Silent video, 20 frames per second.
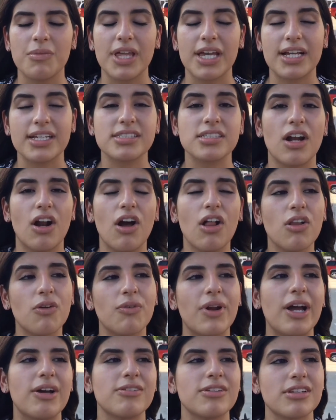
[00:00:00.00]
like I said, all
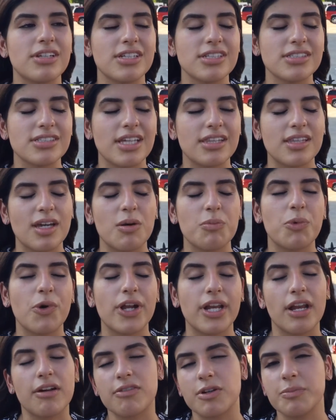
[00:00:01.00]
around us at that
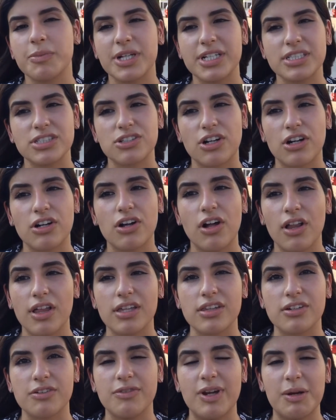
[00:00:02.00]
point, everybody started
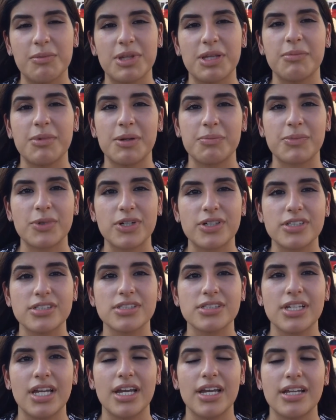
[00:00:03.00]
calling their family
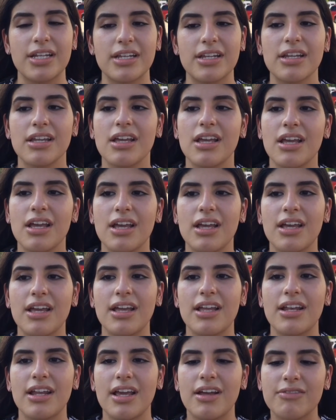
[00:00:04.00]
members, and
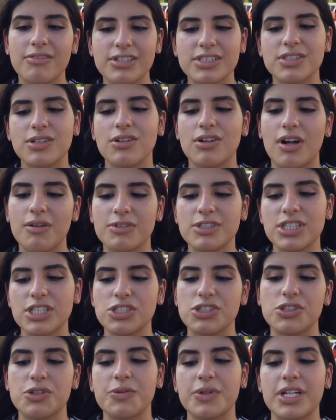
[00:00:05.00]
in every single
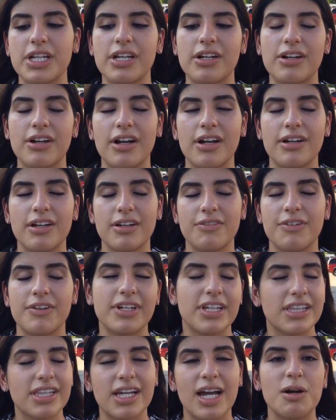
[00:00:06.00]
conversation you would hear, if
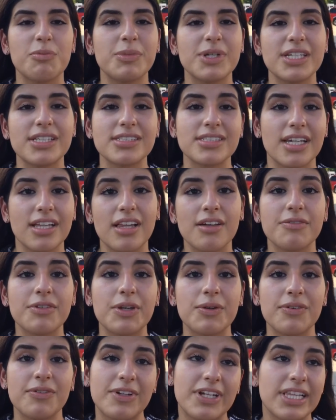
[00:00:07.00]
anything happens, I love
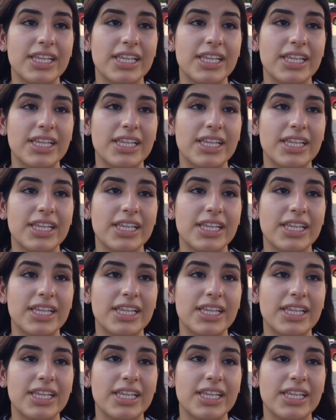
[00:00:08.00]
you, if